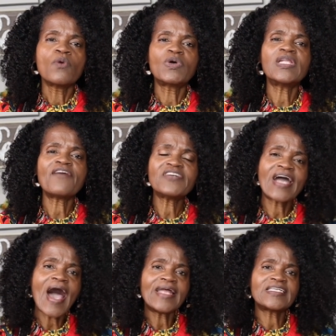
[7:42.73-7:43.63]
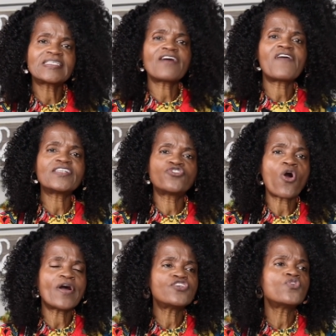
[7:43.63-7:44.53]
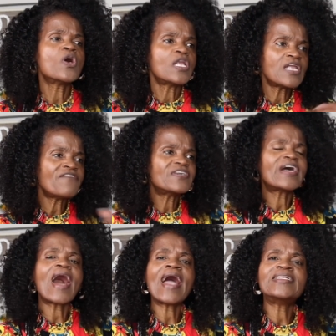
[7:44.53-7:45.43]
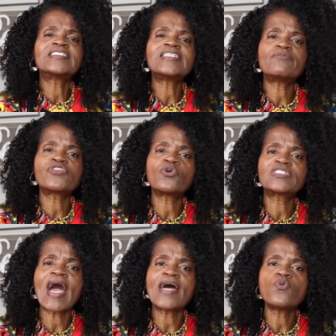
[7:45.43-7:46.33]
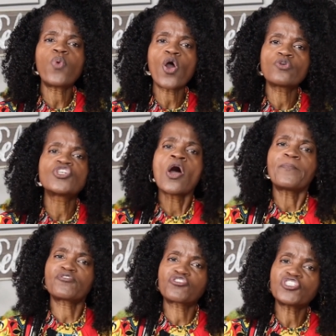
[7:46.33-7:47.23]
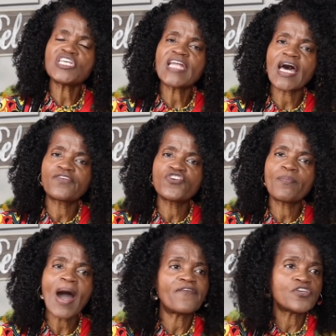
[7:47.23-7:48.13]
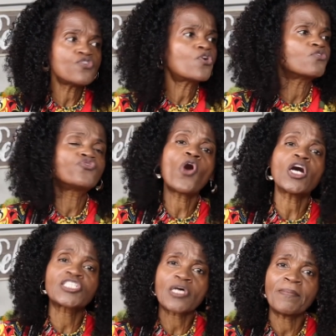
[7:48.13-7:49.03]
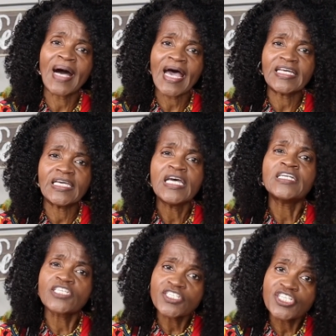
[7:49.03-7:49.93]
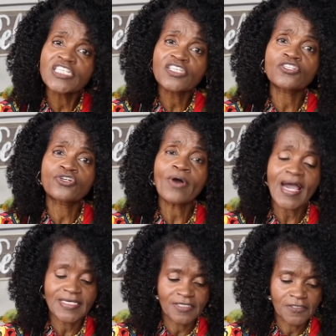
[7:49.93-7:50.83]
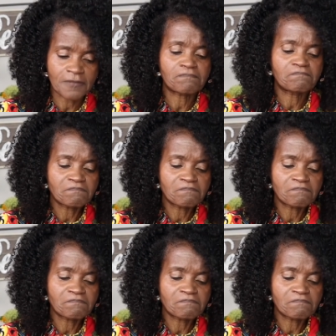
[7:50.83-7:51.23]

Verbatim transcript: With love and kindness have I drawn you. Love and kindness, let those kind of words proceed out of your mouth, and you're going to draw somebody to Jesus Christ.